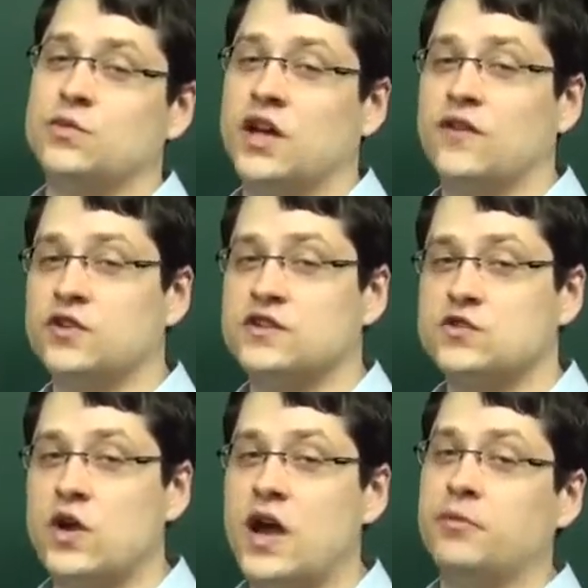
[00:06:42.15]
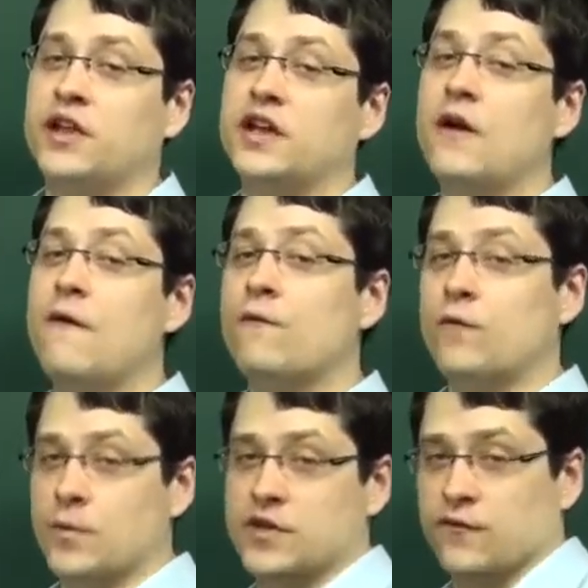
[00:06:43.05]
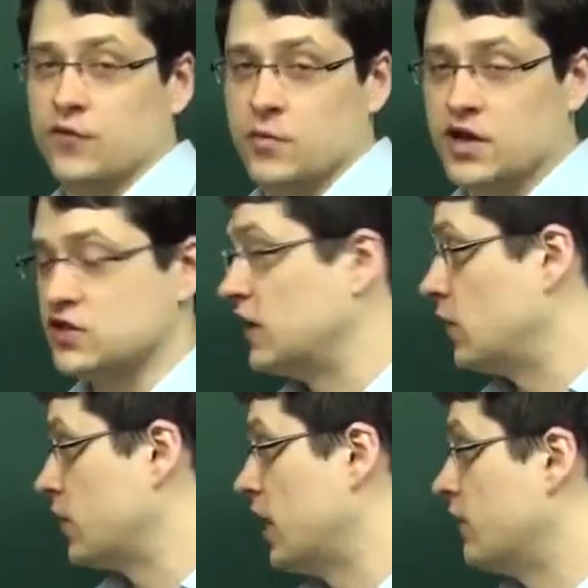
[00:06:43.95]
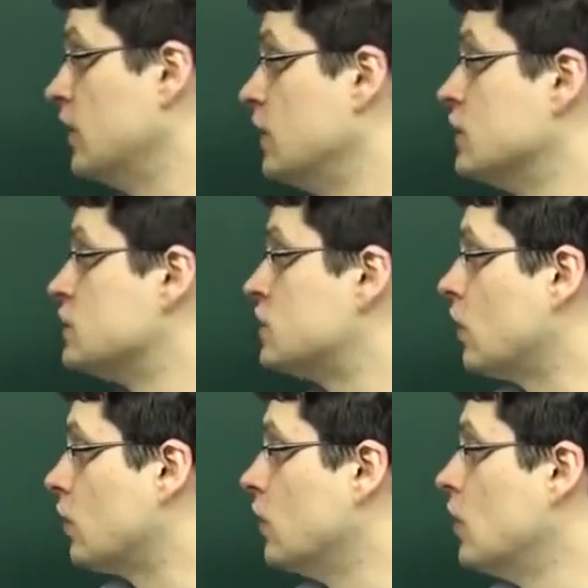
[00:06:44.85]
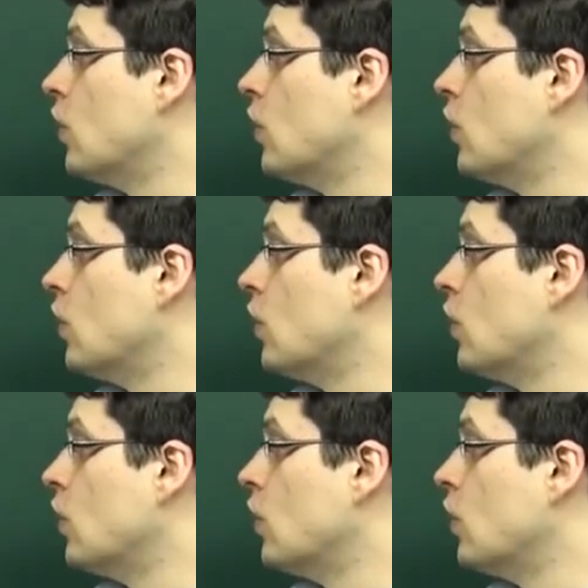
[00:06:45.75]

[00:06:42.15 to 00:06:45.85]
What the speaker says: and we have to extrapolate from the information that we have. So,